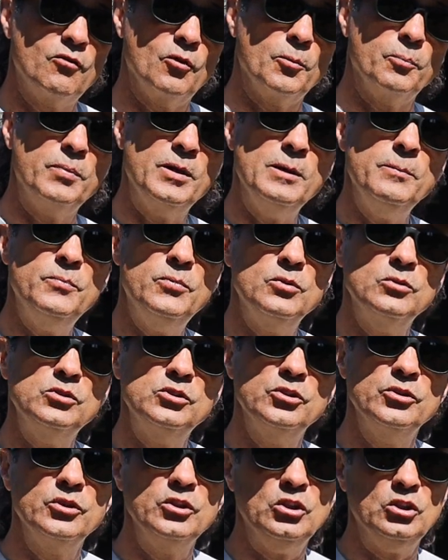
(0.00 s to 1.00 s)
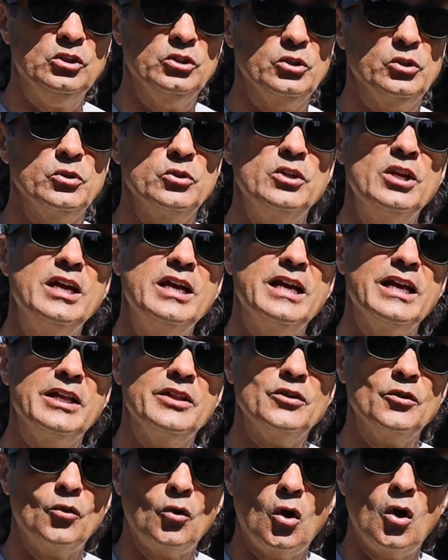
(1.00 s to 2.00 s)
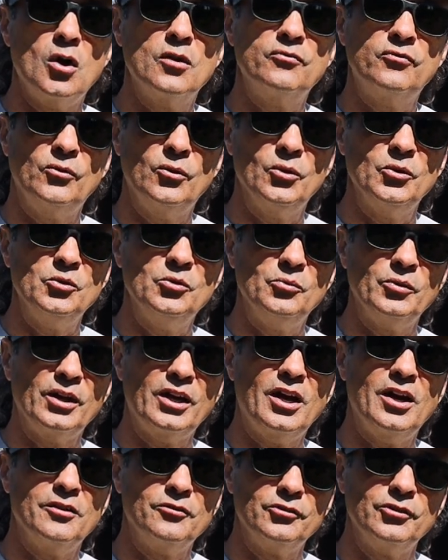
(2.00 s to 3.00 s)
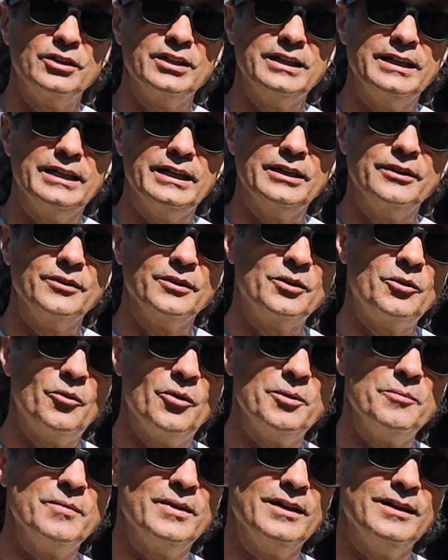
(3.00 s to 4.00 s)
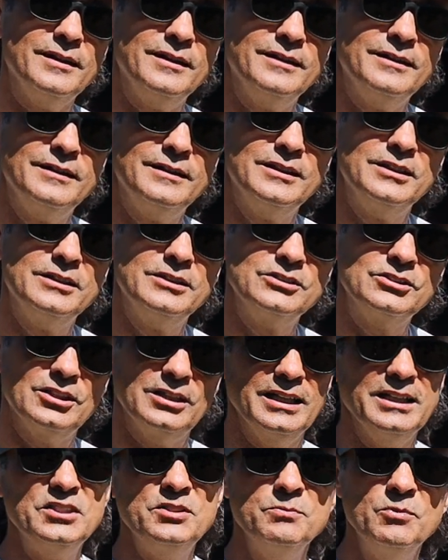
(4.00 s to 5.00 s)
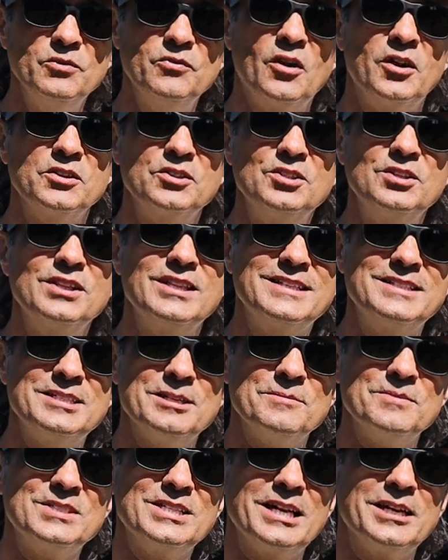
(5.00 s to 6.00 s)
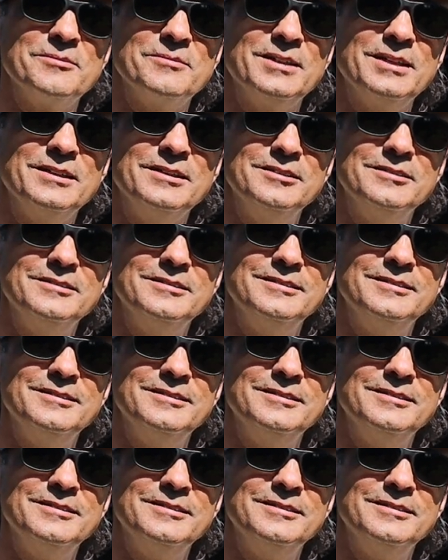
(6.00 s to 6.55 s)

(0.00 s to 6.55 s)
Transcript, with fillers: for people to include in their off-road recovery gear equipment. So let's move on to the tip segment.